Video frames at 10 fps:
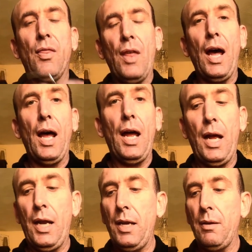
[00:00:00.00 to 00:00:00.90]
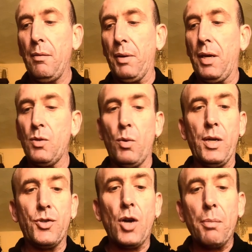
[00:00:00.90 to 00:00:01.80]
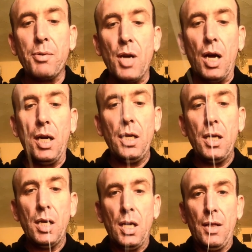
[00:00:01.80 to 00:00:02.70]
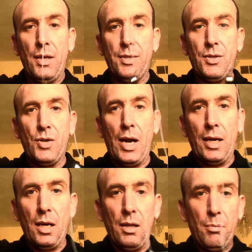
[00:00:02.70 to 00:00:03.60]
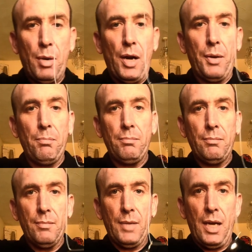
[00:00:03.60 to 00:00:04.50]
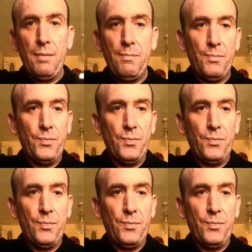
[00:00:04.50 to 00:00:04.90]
Then, because when you're drop shotting, this is dragging on the bottom, yeah?